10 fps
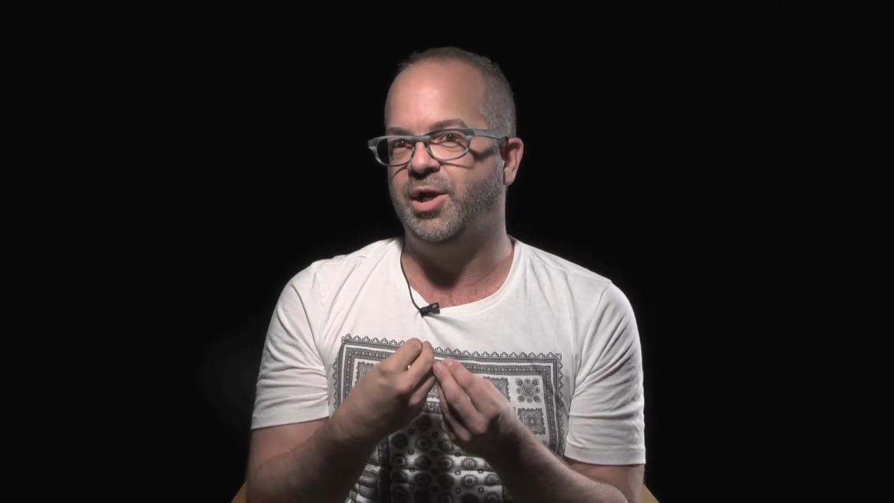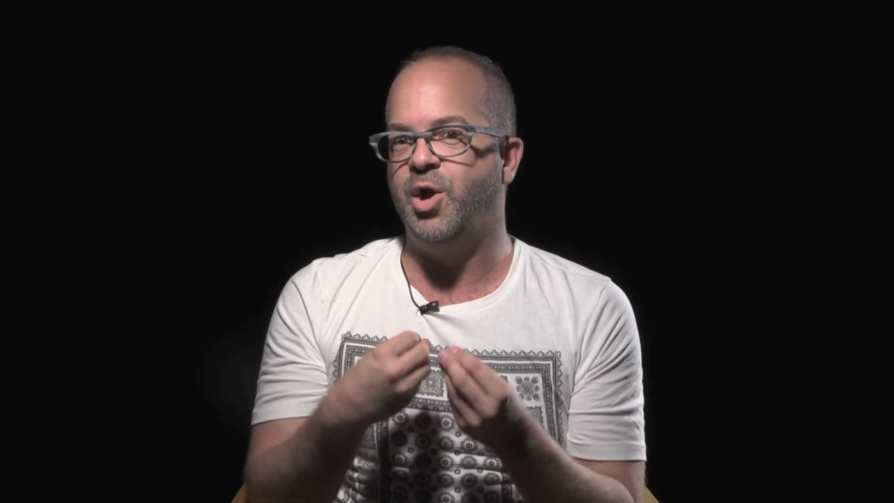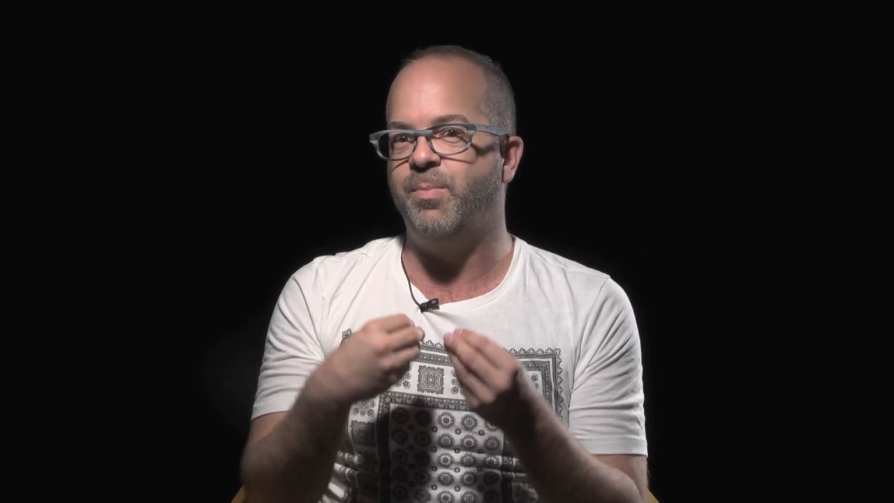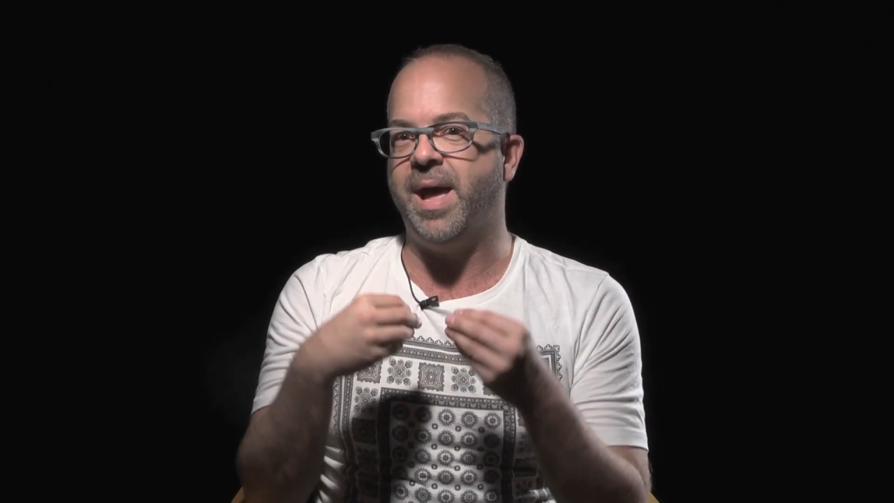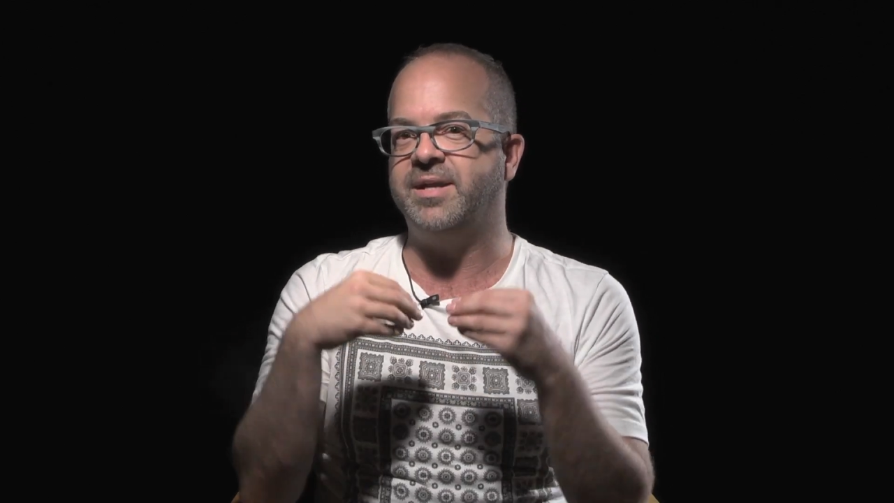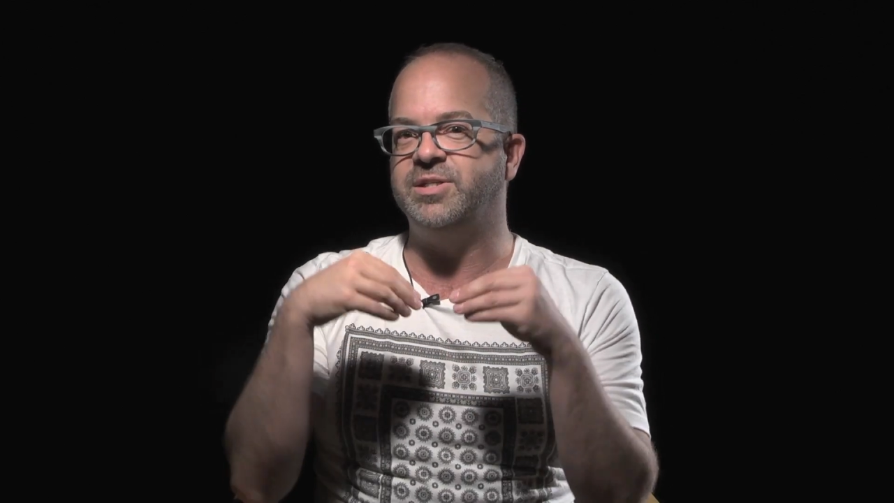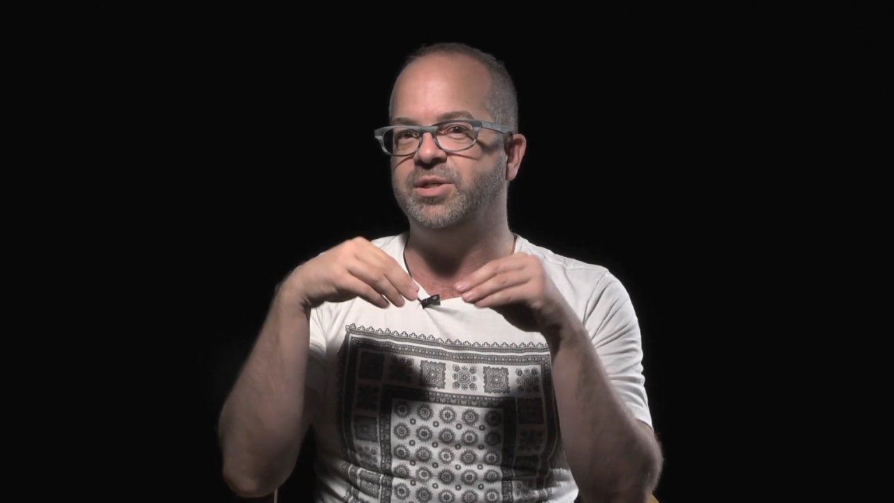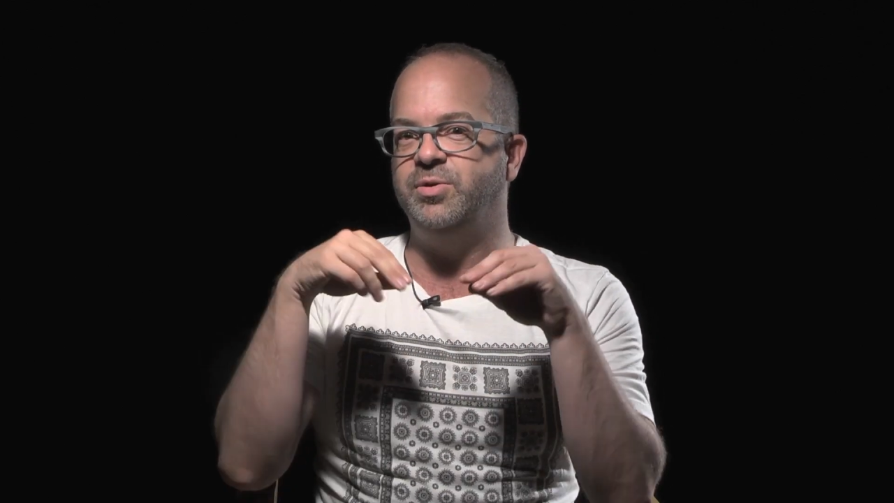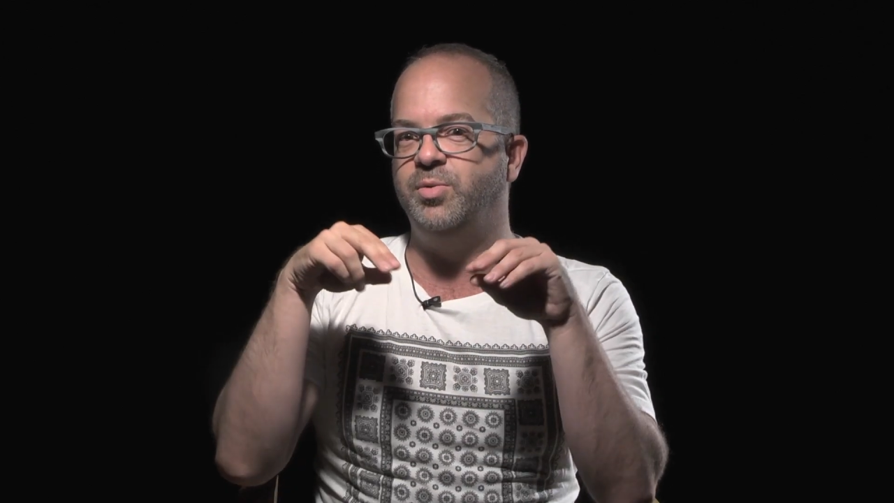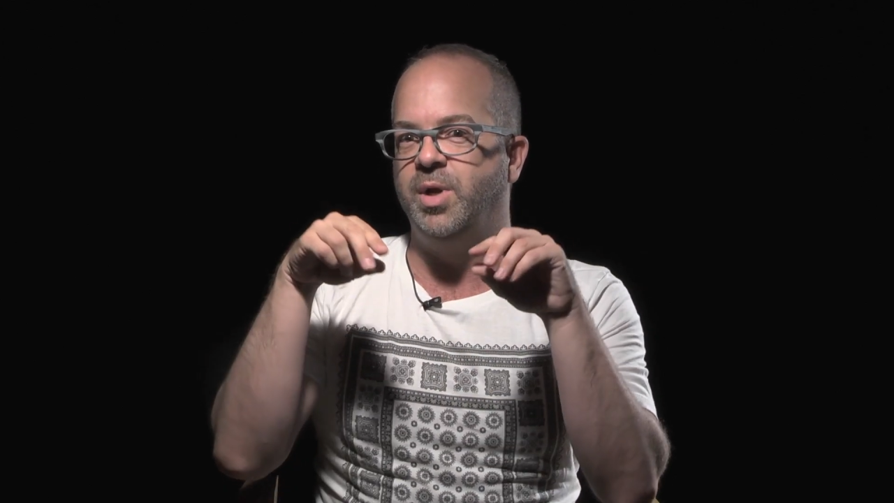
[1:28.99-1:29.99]
go back
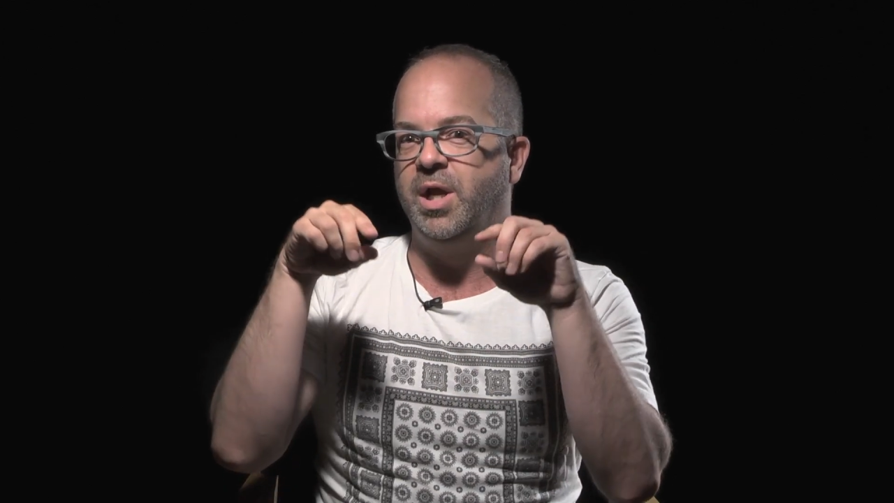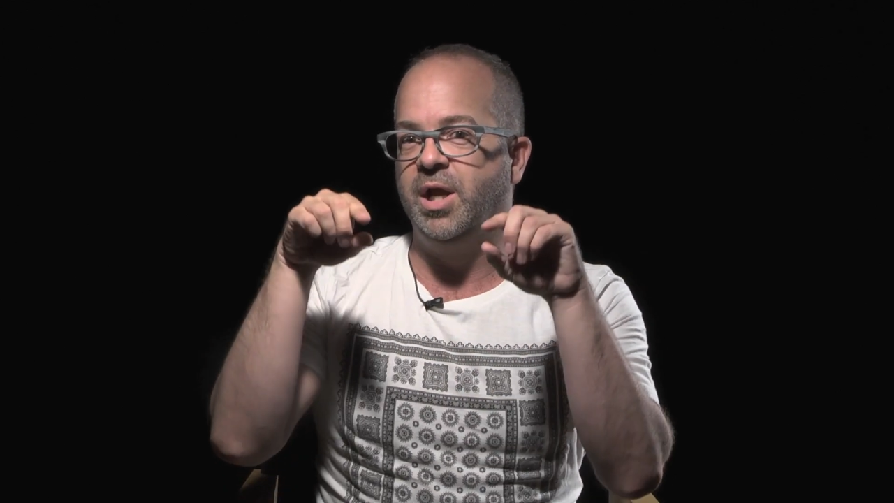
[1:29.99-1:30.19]
to